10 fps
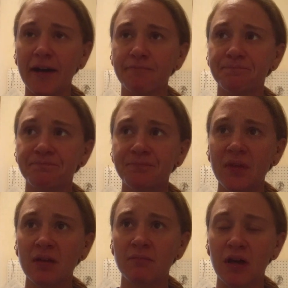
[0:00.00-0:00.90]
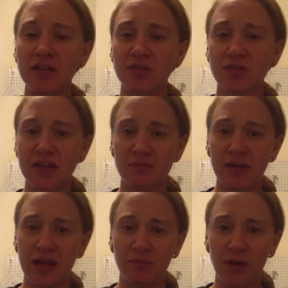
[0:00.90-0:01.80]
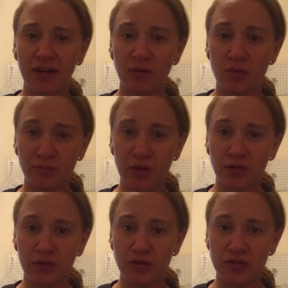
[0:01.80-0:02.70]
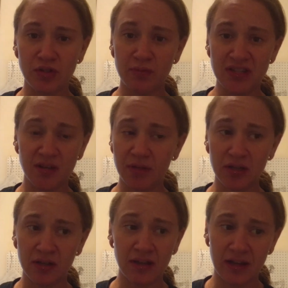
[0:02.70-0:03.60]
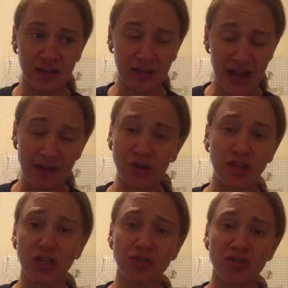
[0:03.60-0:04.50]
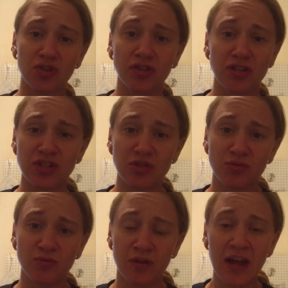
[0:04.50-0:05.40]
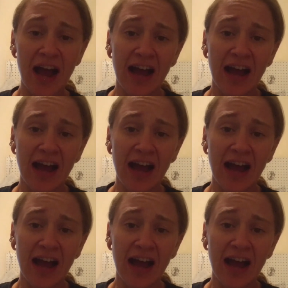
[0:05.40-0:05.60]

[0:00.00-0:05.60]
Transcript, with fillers: Um, but as soon as I became pregnant with both of those two, my stomach and everything just turned into